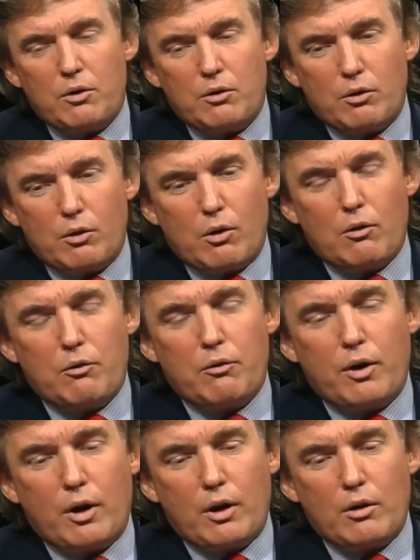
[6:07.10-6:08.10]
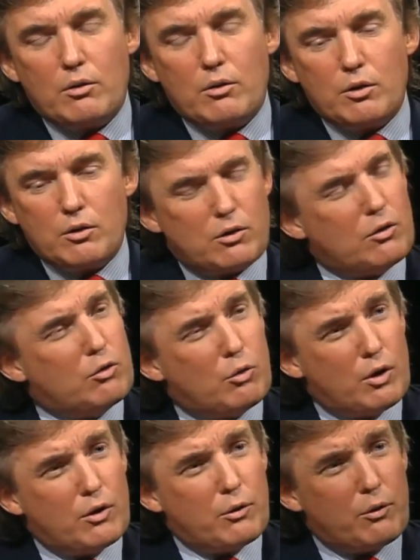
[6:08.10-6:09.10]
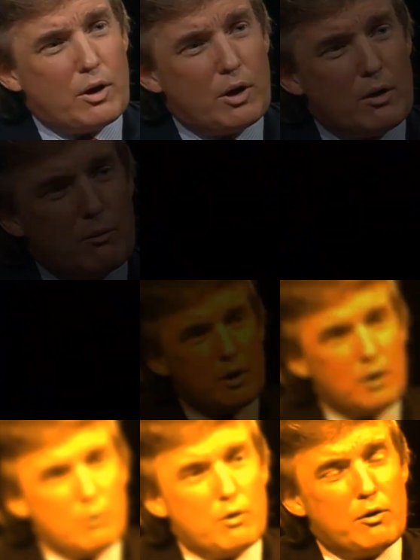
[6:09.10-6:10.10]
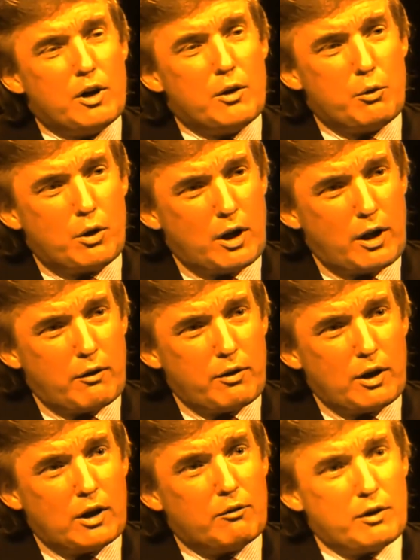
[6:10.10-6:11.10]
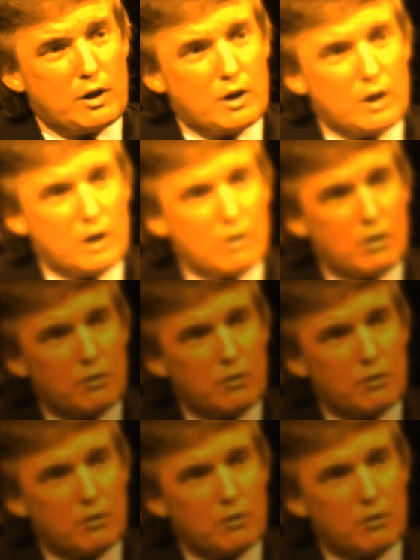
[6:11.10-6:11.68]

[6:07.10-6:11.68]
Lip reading: just sort of a strong threat. I mean, he would have gone through a lot of hell if he didn't get